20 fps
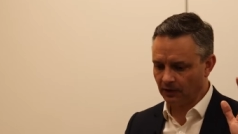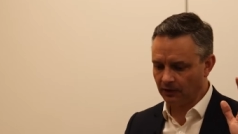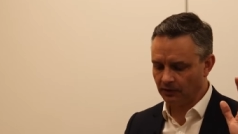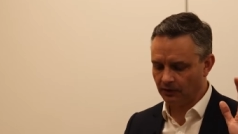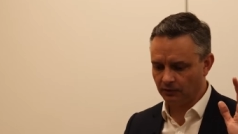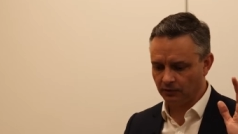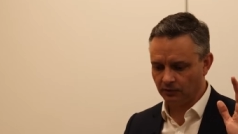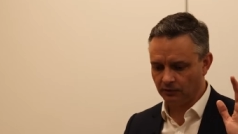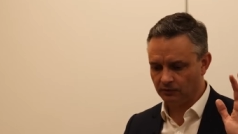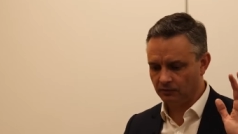
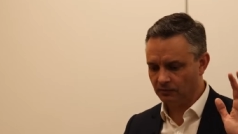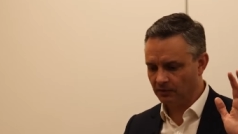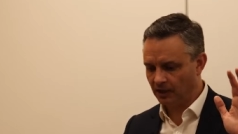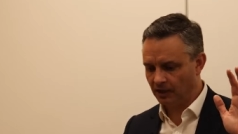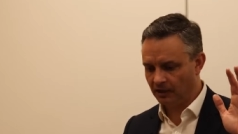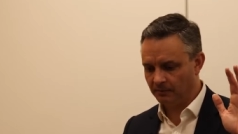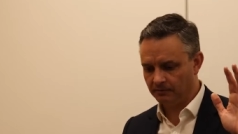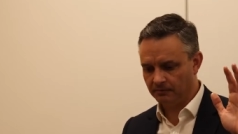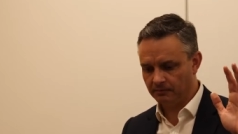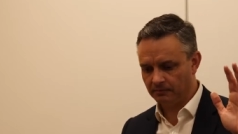you know,
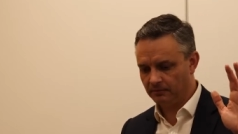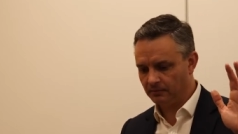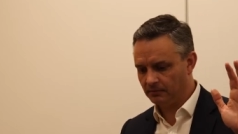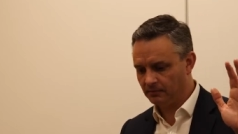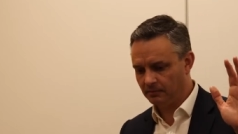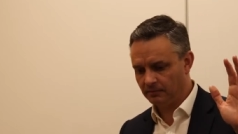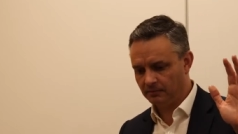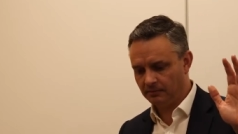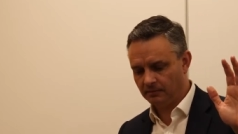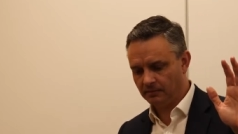um,
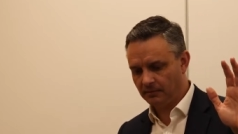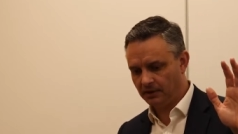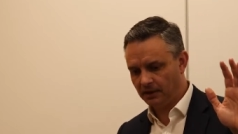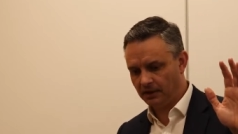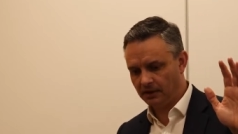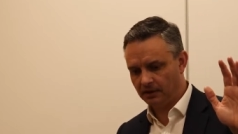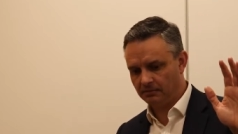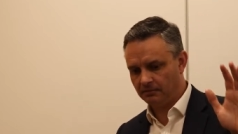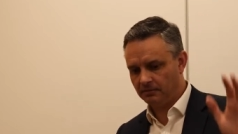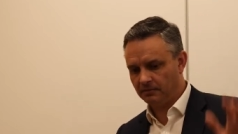
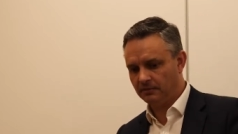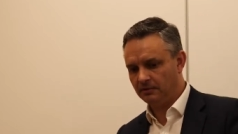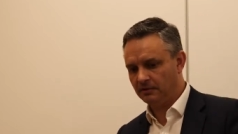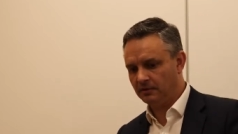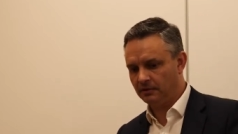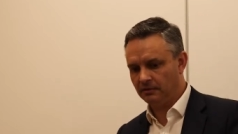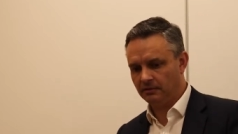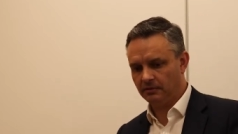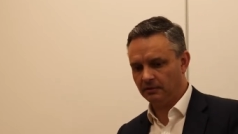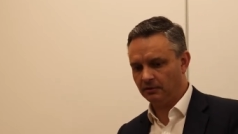uh,
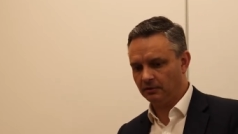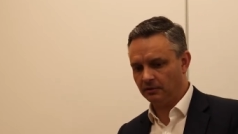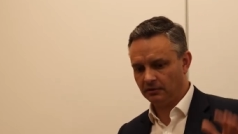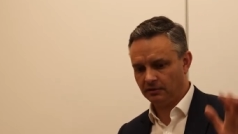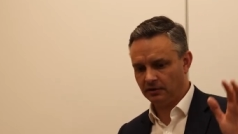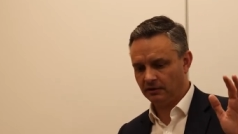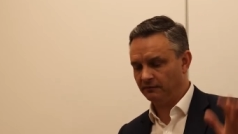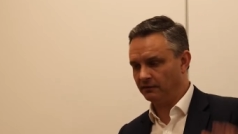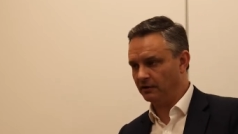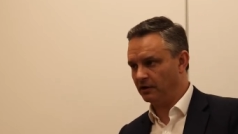you know,
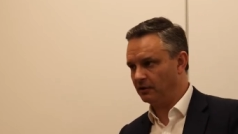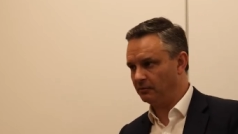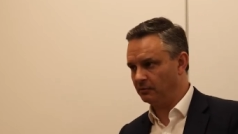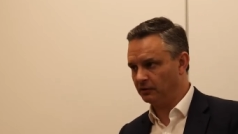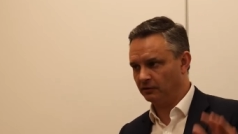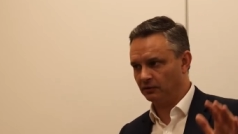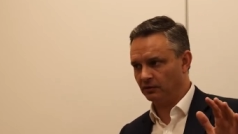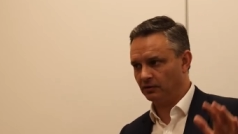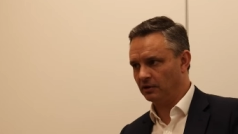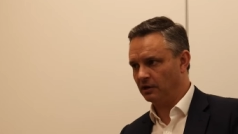the
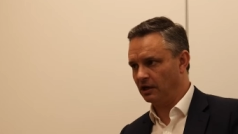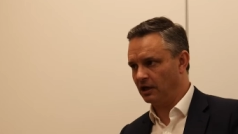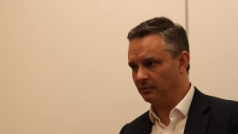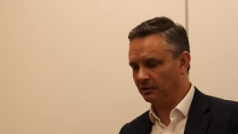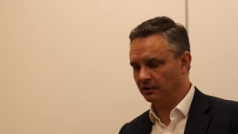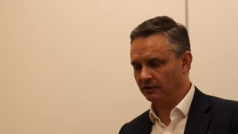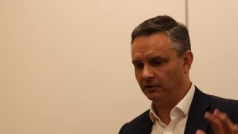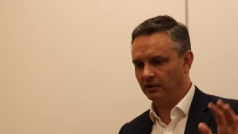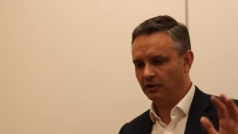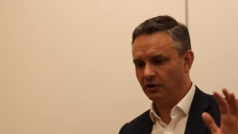environmental
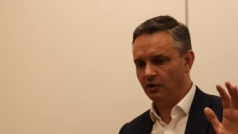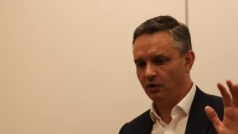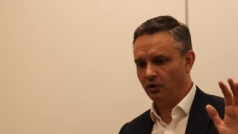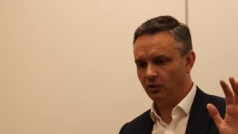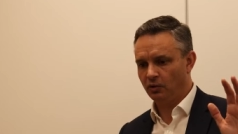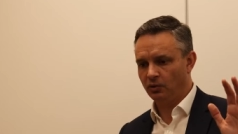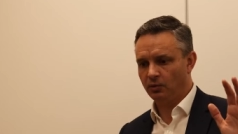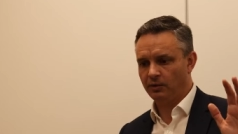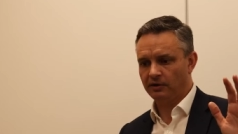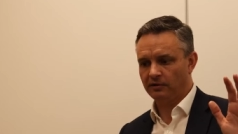climate,
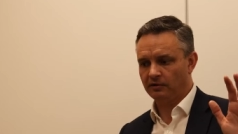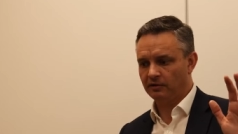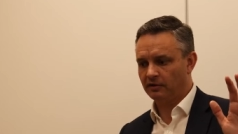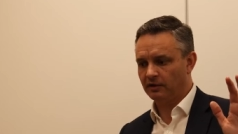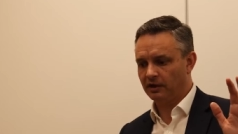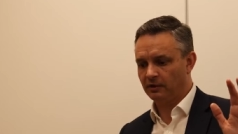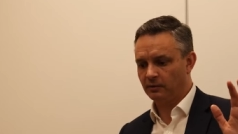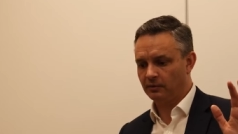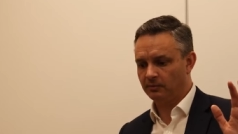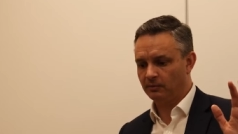or whether
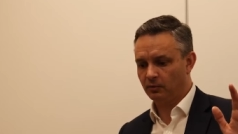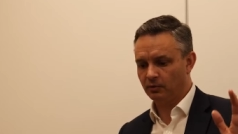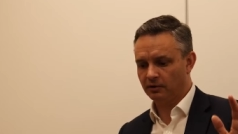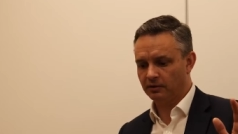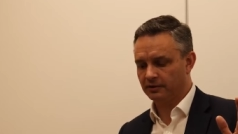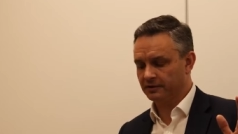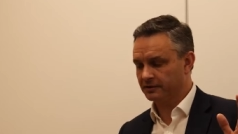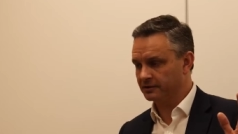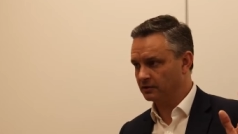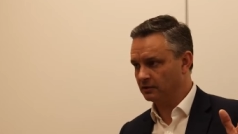they were more
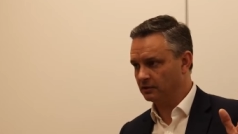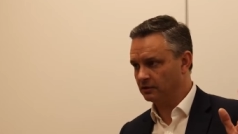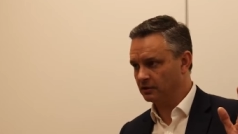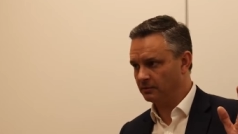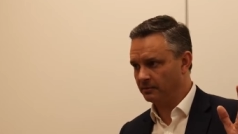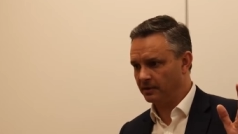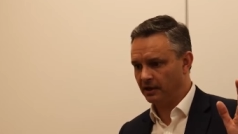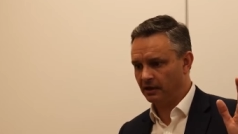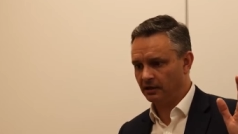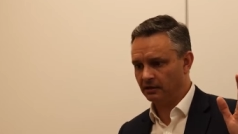concerned
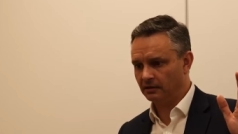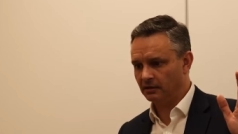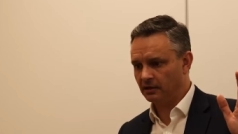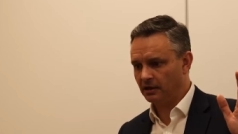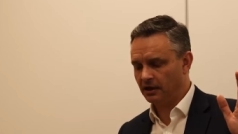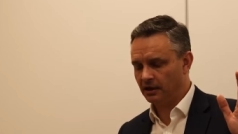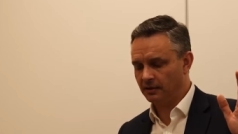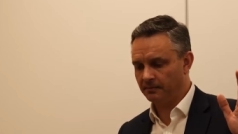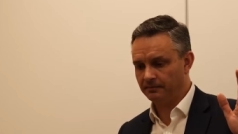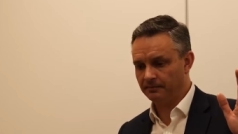about,
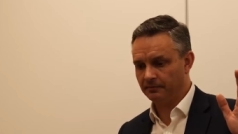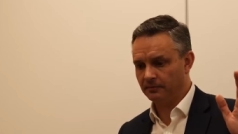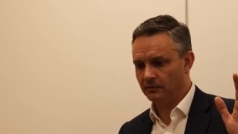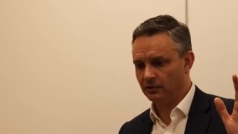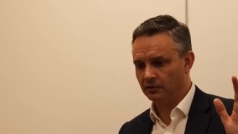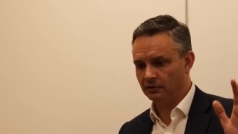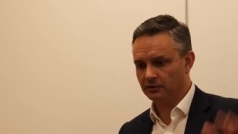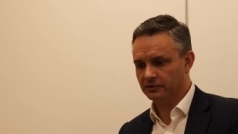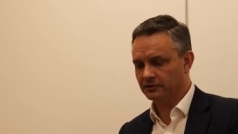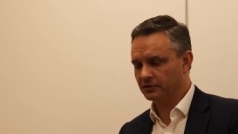um,
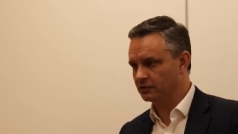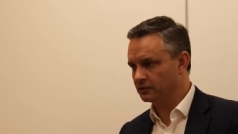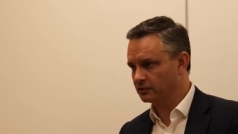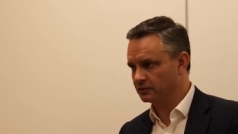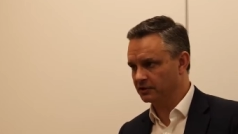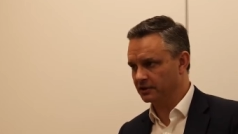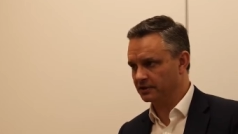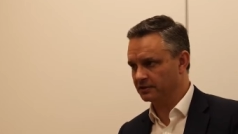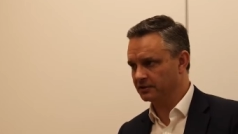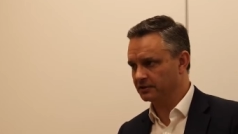you know, social
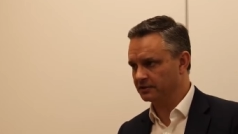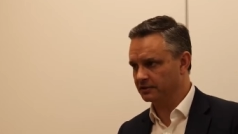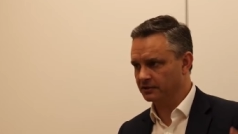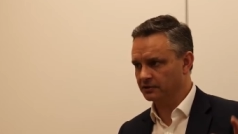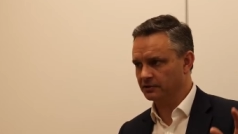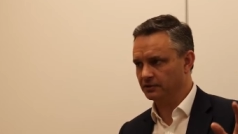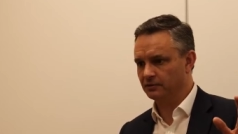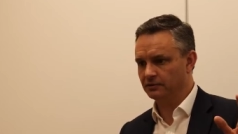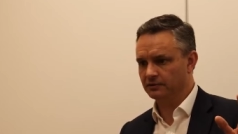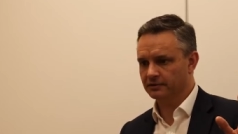justice
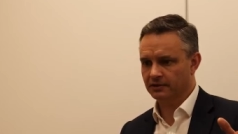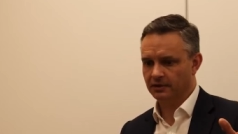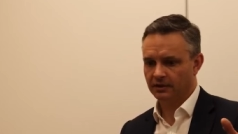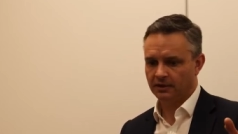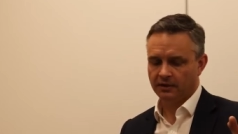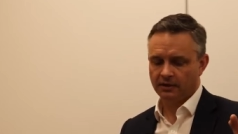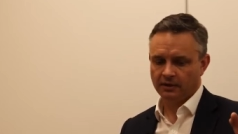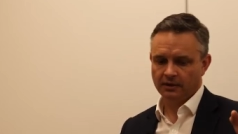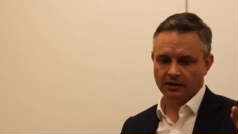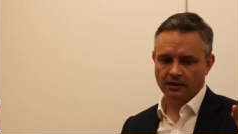issues.
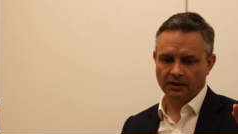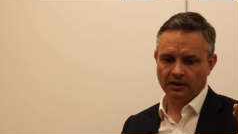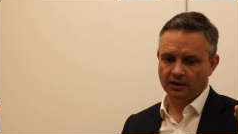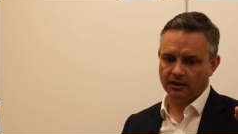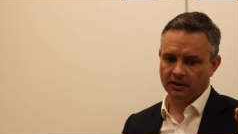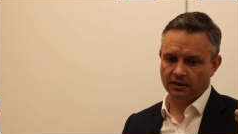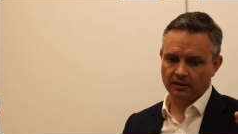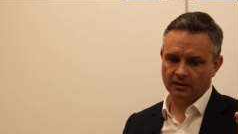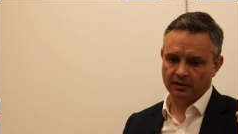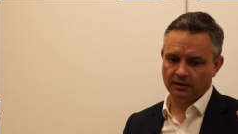
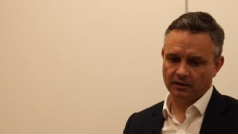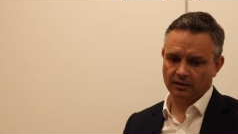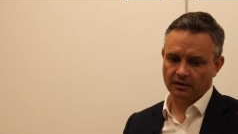Uh,